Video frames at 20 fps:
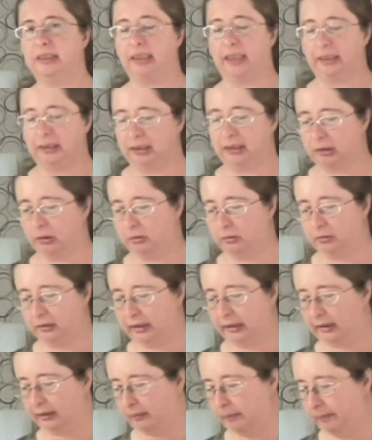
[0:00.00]
I just hold
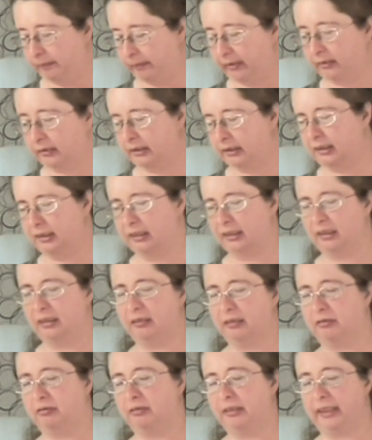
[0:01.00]
him. Oh,
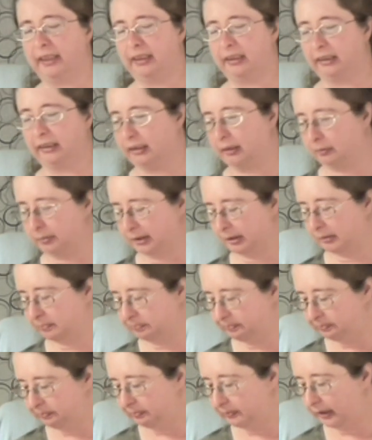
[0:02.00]
freaking hiccups.
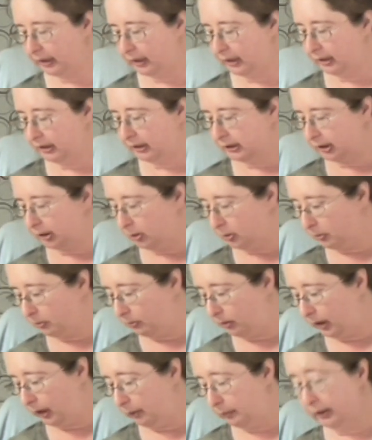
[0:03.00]
So
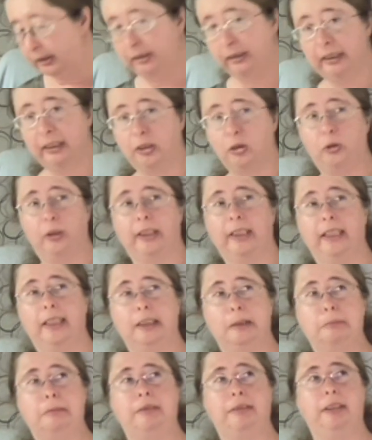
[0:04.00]
why am I doing a quick
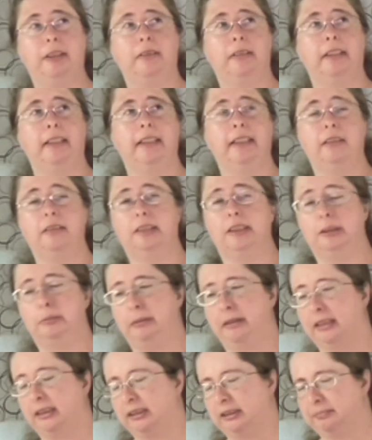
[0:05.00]
hiccups video right now is
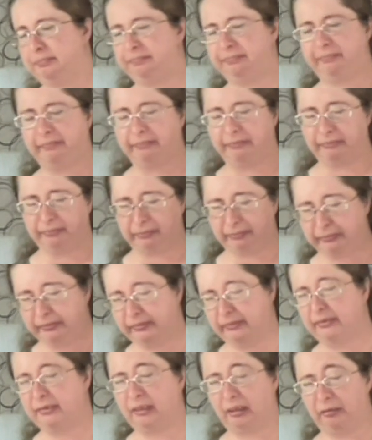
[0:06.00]
because
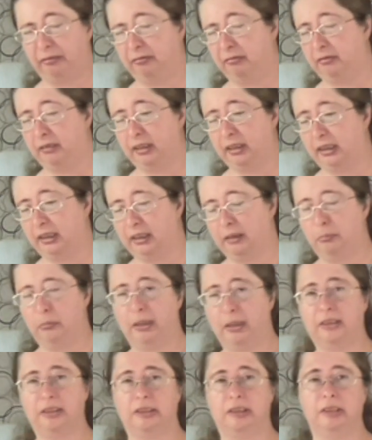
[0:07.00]
a
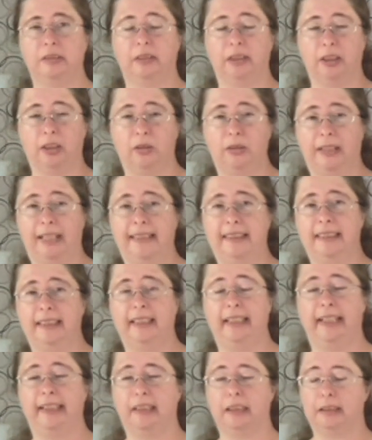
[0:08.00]
month or so ago, I did a
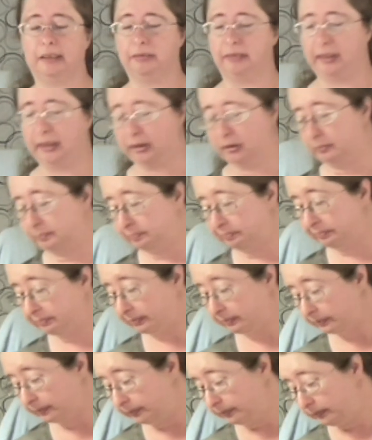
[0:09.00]
hiccups video.
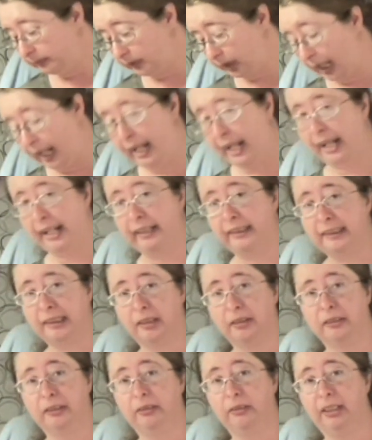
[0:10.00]
And it did
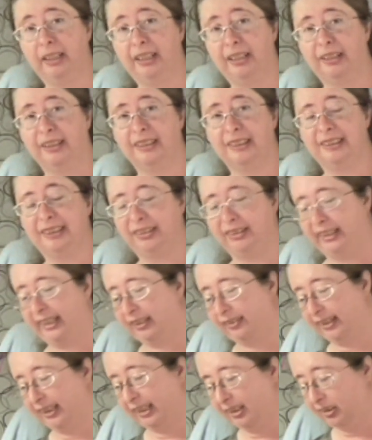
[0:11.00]
really well. So
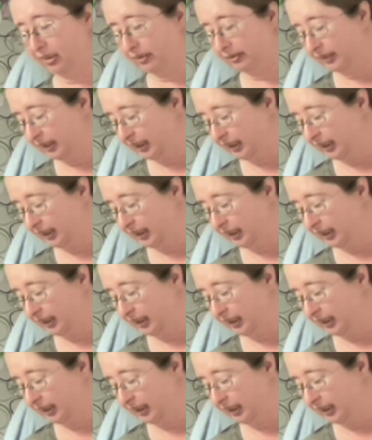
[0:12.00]
here we go.